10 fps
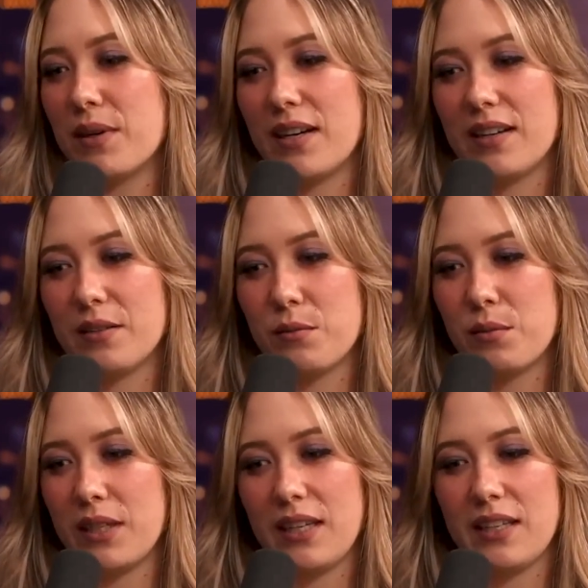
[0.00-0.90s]
but
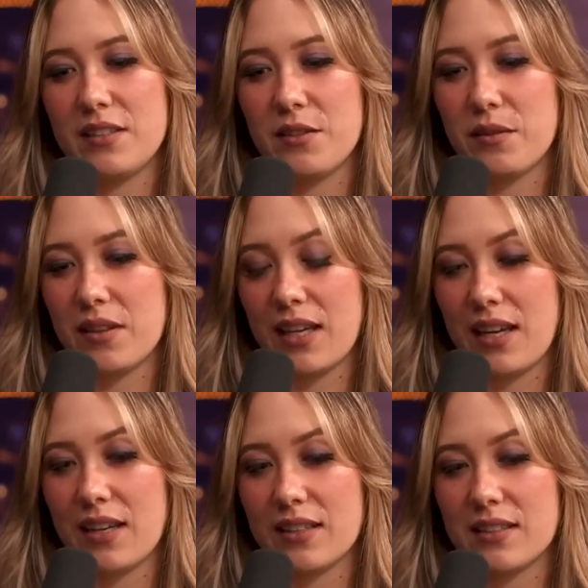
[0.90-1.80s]
we do
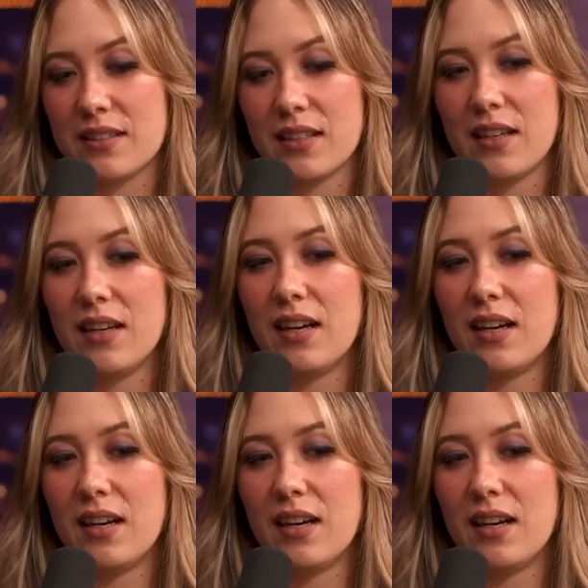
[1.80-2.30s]
things